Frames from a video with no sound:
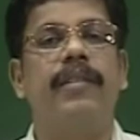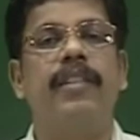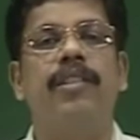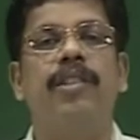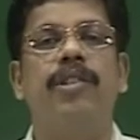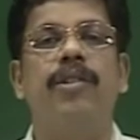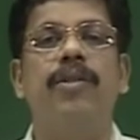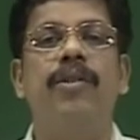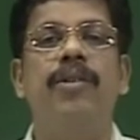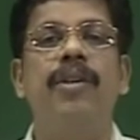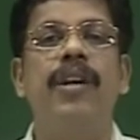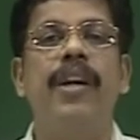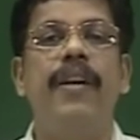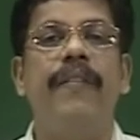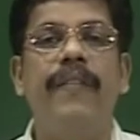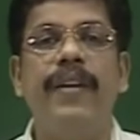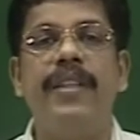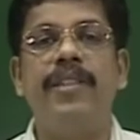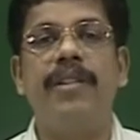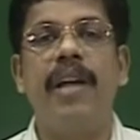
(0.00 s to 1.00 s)
so
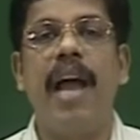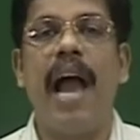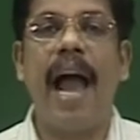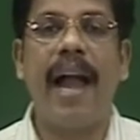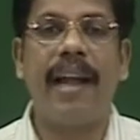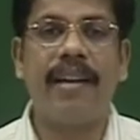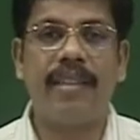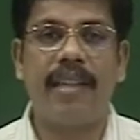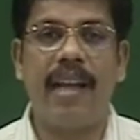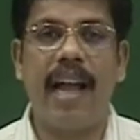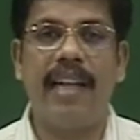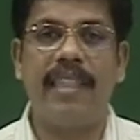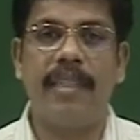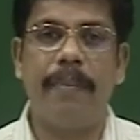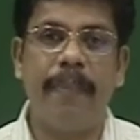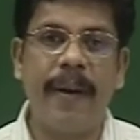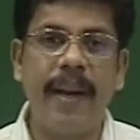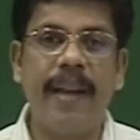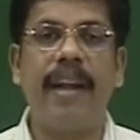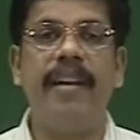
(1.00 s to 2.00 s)
which act as a
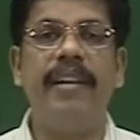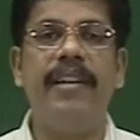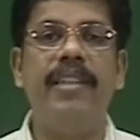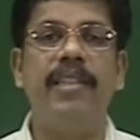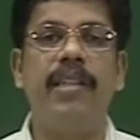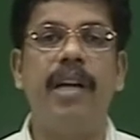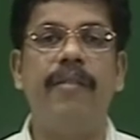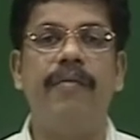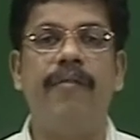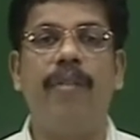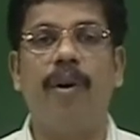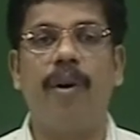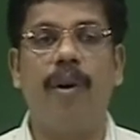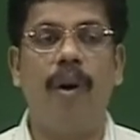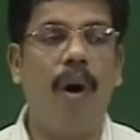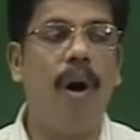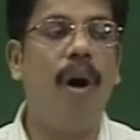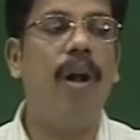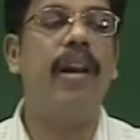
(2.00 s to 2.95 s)
precondition for all